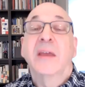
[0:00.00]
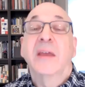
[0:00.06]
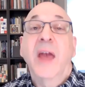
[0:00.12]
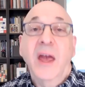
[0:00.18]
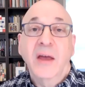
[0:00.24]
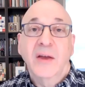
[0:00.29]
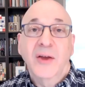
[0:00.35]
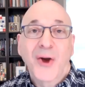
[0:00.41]

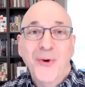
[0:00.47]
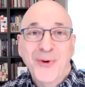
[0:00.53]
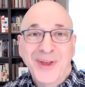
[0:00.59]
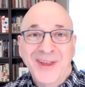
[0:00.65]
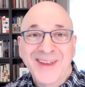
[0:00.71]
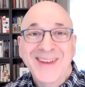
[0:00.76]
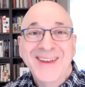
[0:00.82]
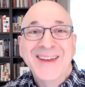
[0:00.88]
get
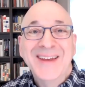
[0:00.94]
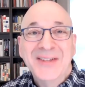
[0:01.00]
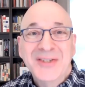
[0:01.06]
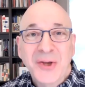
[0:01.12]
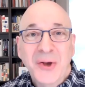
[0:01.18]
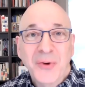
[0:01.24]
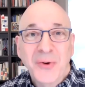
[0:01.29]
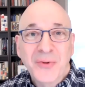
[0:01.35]
going.
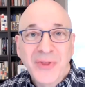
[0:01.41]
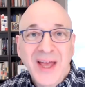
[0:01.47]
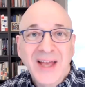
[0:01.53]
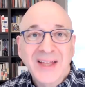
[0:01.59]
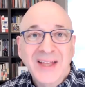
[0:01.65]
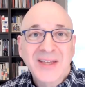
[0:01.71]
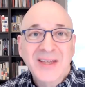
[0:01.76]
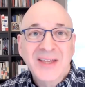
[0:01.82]
So
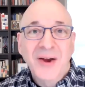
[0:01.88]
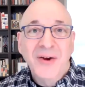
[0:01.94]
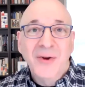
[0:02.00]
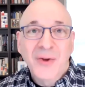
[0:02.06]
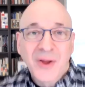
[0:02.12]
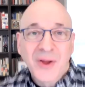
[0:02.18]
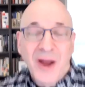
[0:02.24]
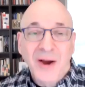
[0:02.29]
that's our
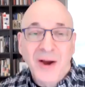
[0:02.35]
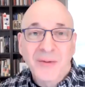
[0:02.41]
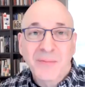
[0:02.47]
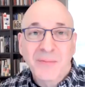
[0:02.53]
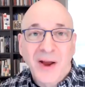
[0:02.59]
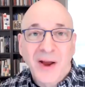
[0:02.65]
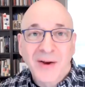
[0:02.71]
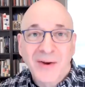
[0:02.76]
our
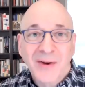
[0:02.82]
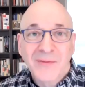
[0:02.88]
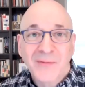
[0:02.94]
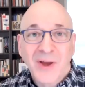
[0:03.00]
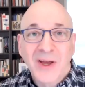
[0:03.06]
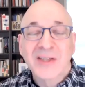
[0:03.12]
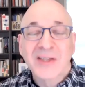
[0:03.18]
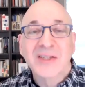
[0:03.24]
our
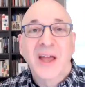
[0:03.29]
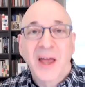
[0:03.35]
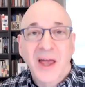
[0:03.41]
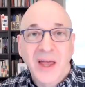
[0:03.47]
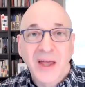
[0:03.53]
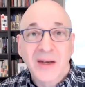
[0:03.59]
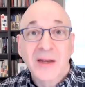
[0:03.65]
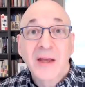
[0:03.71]
advice
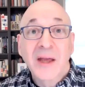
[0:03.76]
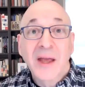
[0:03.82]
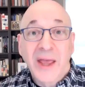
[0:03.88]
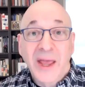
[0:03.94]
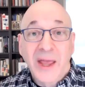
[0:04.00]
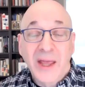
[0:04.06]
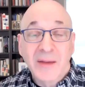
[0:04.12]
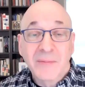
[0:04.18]
on
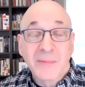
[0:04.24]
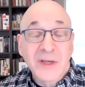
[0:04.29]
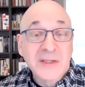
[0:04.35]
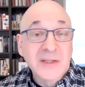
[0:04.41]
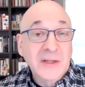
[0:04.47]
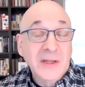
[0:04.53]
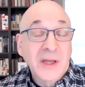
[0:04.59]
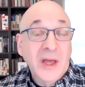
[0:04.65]
a
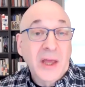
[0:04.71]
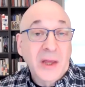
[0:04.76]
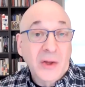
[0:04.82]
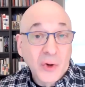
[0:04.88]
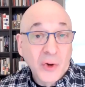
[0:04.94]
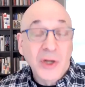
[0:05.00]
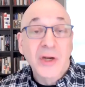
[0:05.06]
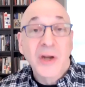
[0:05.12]
basically a
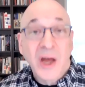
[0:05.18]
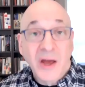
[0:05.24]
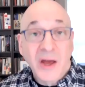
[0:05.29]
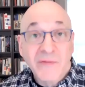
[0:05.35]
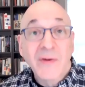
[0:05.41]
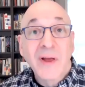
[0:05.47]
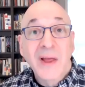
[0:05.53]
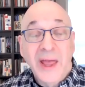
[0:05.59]
good
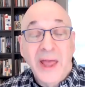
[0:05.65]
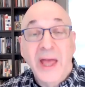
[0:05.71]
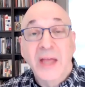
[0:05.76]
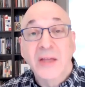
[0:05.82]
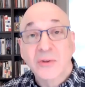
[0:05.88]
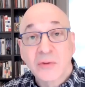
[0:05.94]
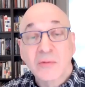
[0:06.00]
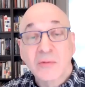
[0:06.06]
enough
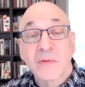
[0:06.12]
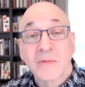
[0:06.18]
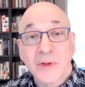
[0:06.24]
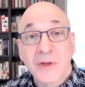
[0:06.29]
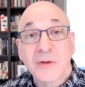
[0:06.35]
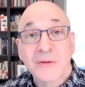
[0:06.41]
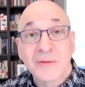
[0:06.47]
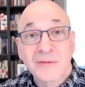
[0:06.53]
annual
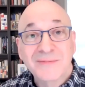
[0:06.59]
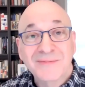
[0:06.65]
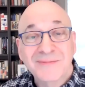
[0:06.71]
review.